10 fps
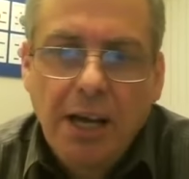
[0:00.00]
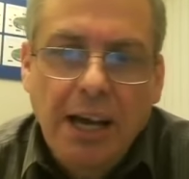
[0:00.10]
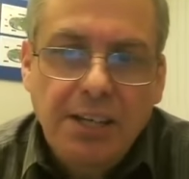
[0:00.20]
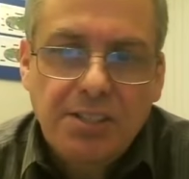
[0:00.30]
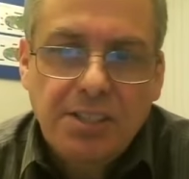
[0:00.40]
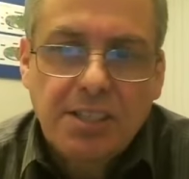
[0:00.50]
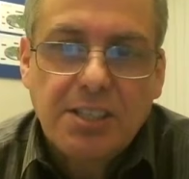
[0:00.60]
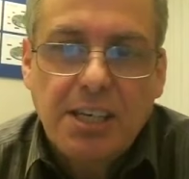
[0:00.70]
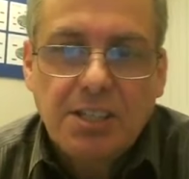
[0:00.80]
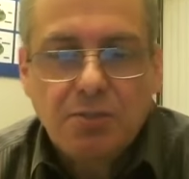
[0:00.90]
a
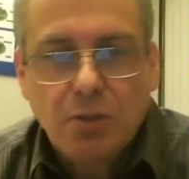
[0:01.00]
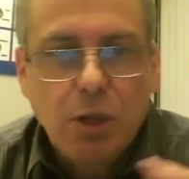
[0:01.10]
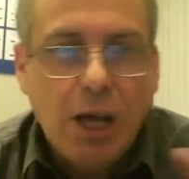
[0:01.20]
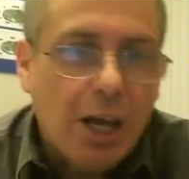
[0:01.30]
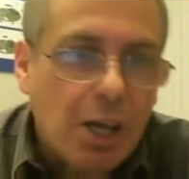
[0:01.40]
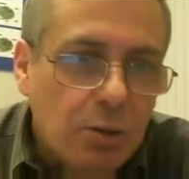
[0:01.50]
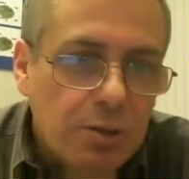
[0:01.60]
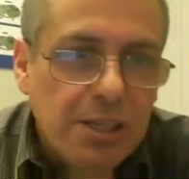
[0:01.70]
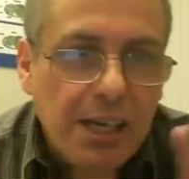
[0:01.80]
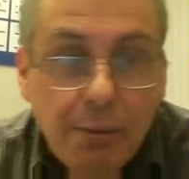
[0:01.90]
successful
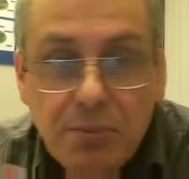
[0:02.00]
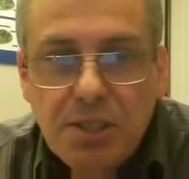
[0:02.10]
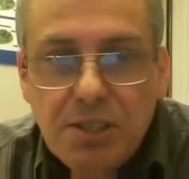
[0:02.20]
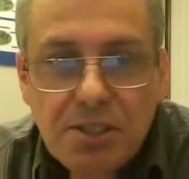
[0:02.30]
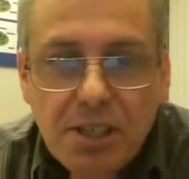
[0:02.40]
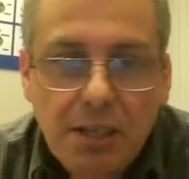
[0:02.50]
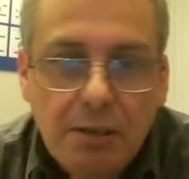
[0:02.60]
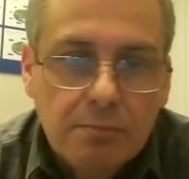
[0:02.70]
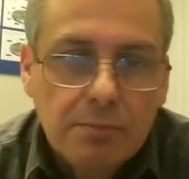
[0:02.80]
IoT MTC